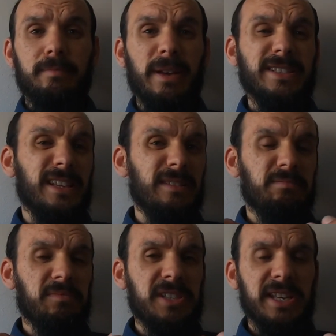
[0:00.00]
basically
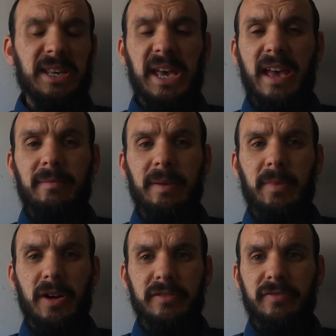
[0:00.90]
take care, be
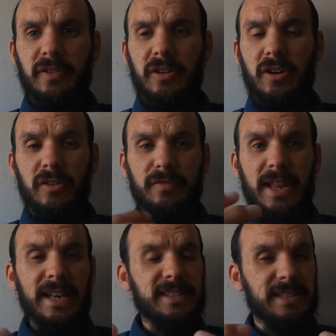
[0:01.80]
mindful of
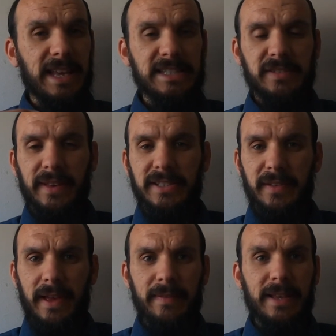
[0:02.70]
legs and knees and things
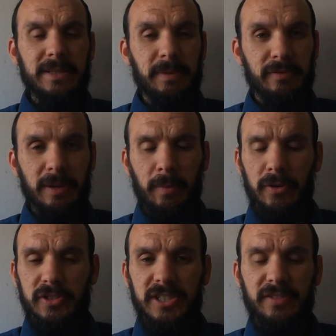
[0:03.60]
like that, and that's been really
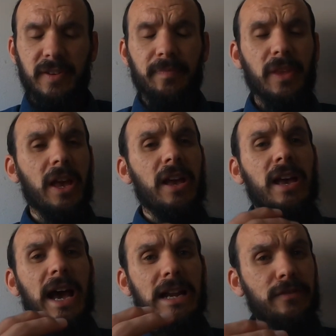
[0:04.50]
positive.
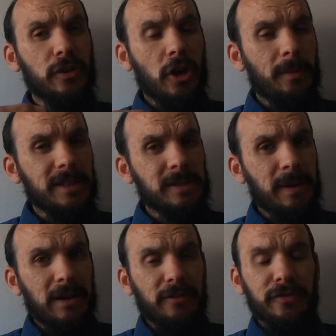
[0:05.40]
Had a few comments
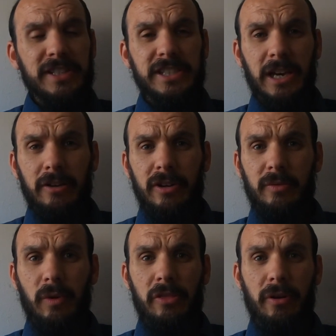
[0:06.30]
about physio
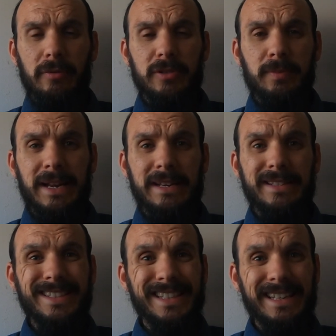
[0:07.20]
and whether I was planning
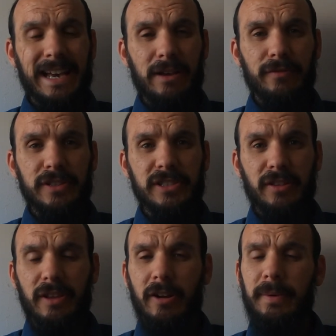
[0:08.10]
to seek out a
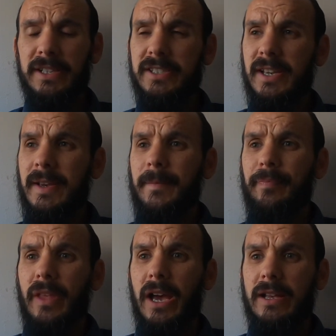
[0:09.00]
physiotherapist.
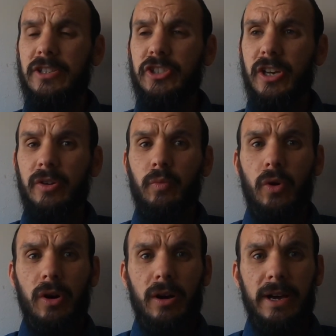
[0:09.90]
And so
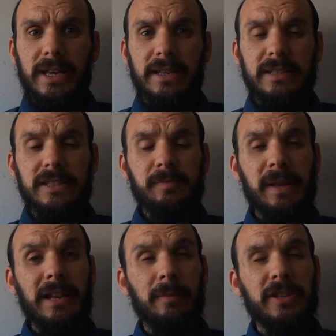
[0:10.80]
what I
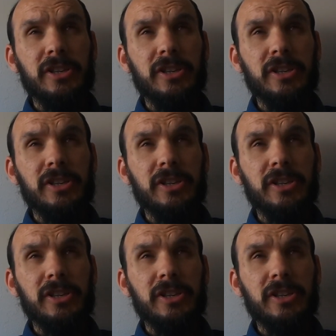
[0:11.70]
spent a little bit